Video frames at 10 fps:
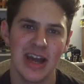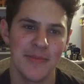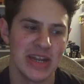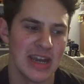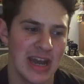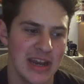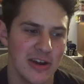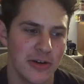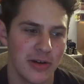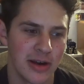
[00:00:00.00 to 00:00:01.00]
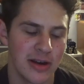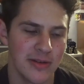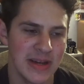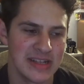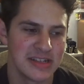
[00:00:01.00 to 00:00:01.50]
I mean, I know
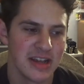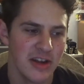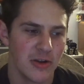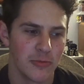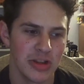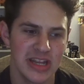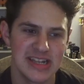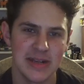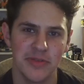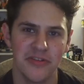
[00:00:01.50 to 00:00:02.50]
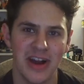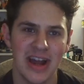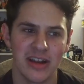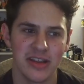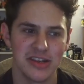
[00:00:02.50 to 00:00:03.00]
it's really
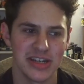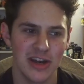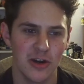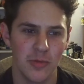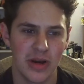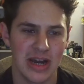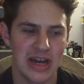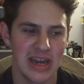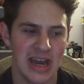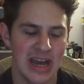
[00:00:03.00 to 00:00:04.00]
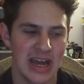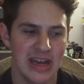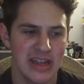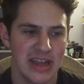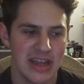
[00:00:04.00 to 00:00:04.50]
simplified on the show,
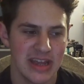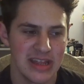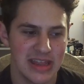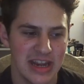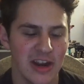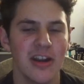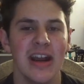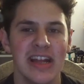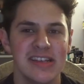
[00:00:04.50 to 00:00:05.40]
but here